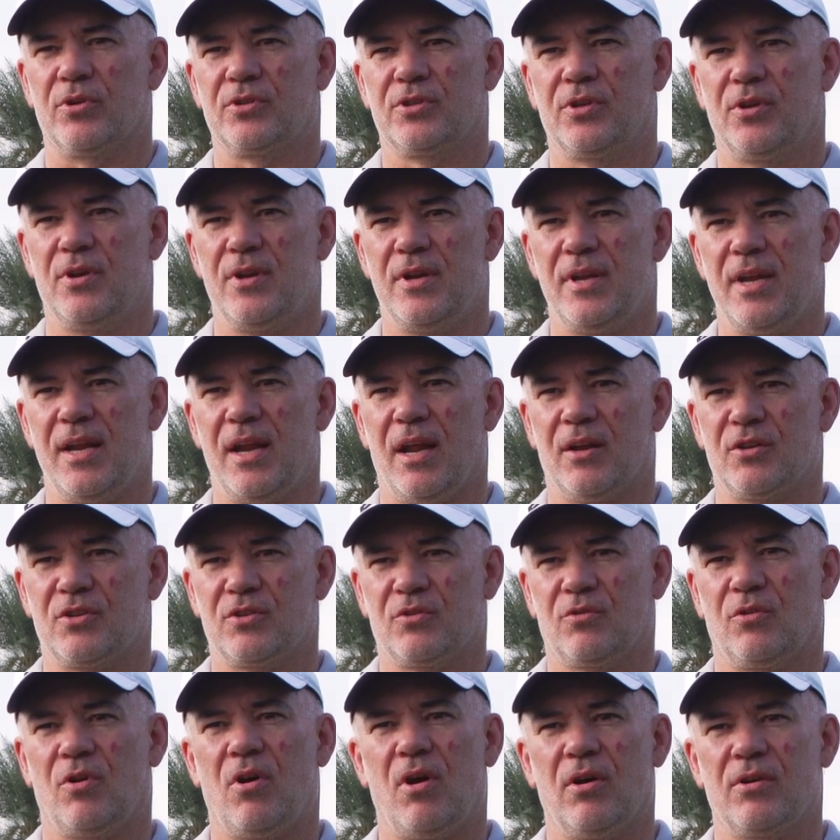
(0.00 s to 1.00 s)
So you need a
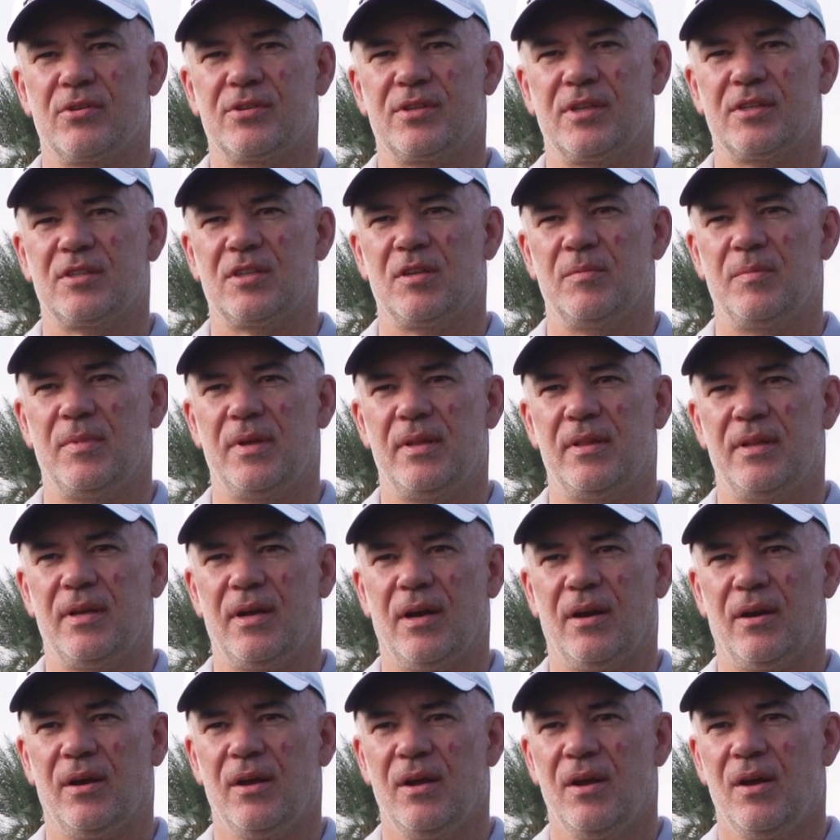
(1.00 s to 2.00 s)
strong system in
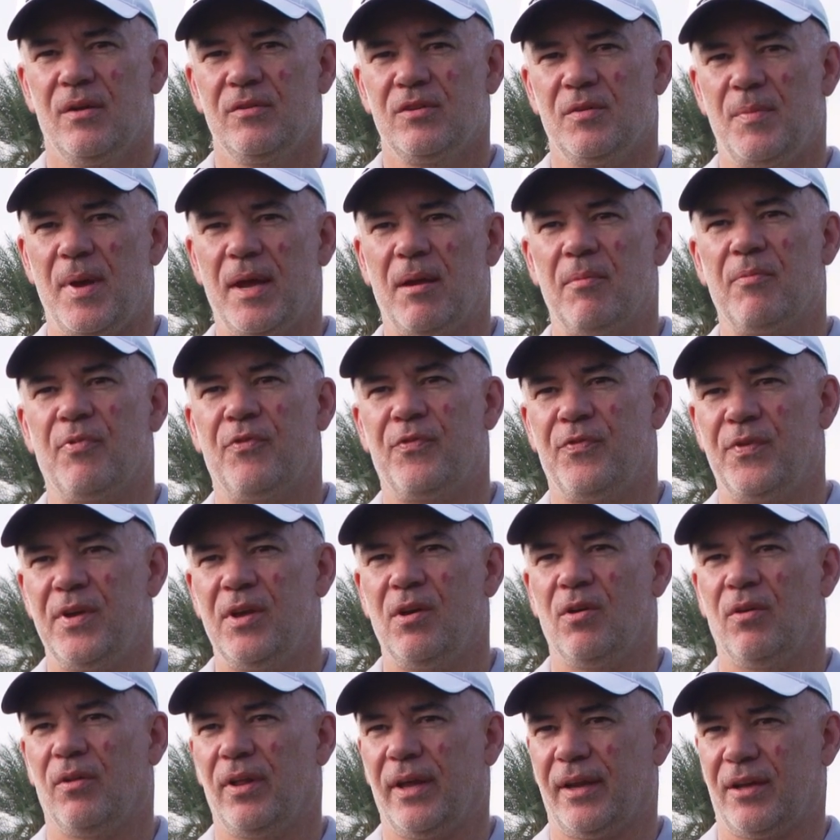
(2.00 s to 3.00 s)
there to make them
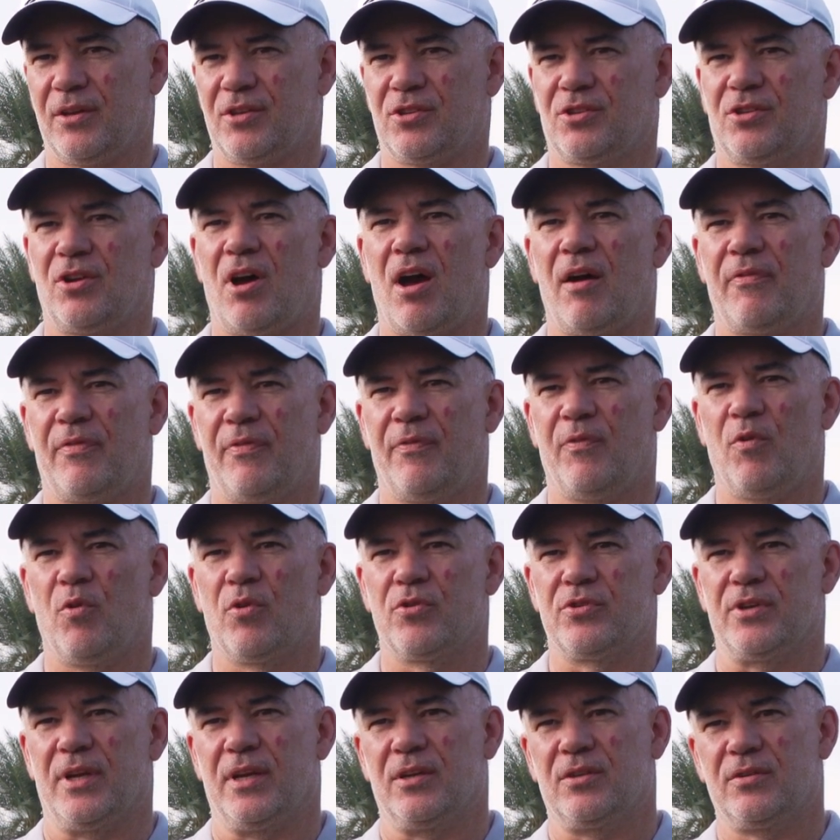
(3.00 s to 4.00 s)
feel like a soft
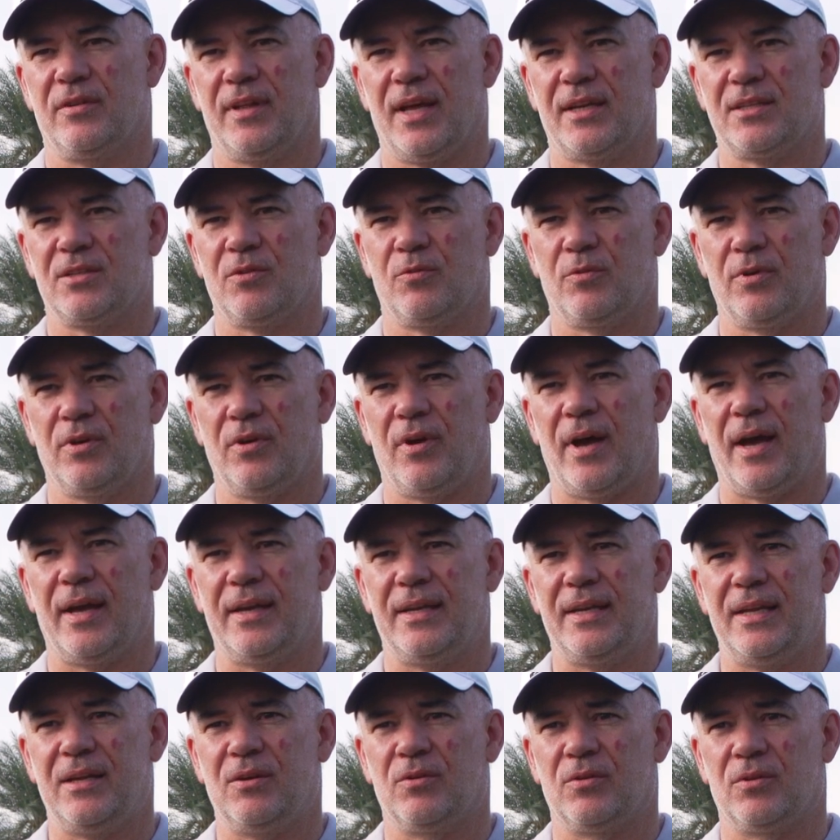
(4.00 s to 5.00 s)
forging. So that's a real
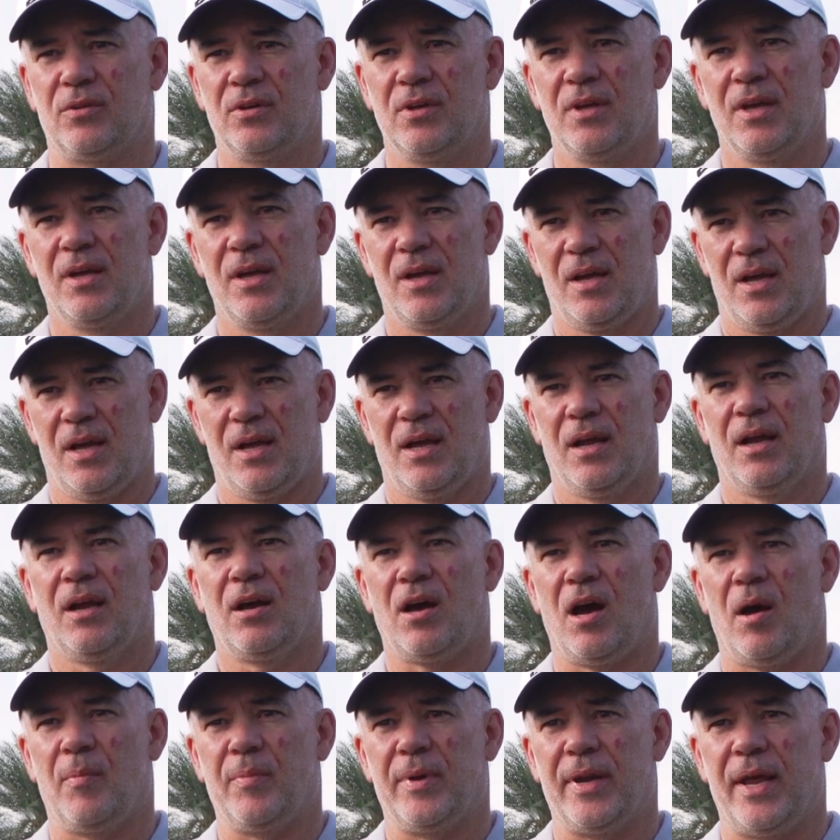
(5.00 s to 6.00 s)
ideal
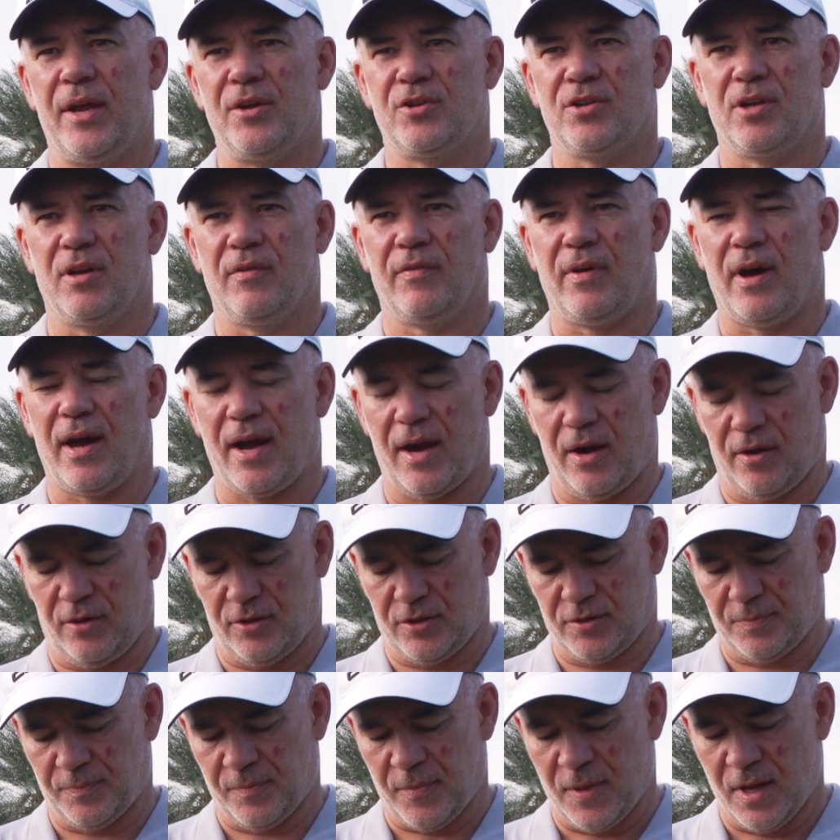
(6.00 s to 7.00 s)
combination of
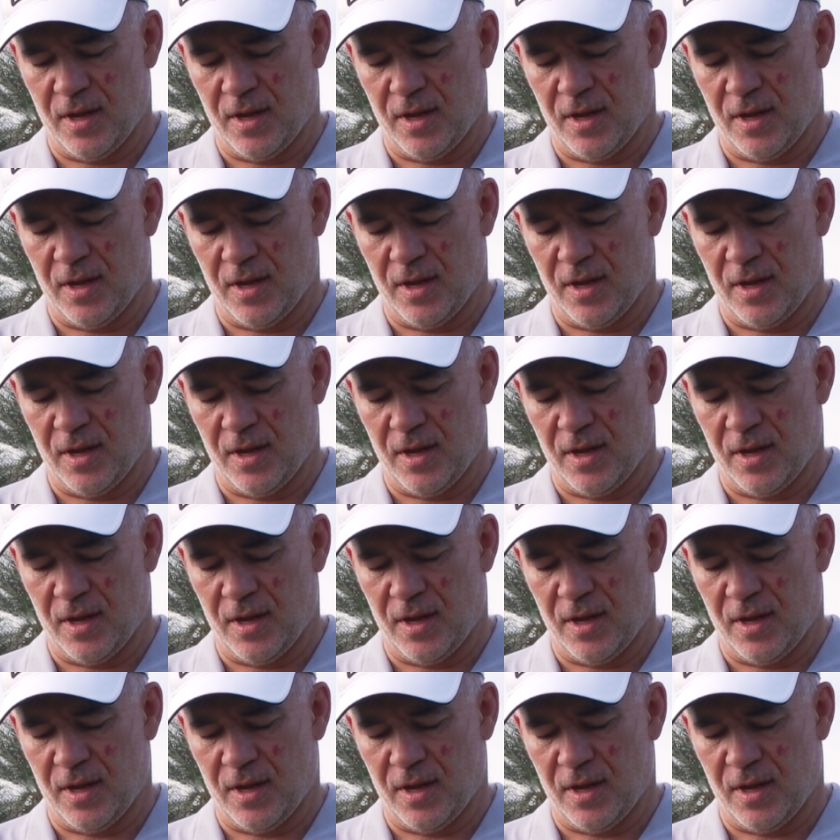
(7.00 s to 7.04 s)
irons.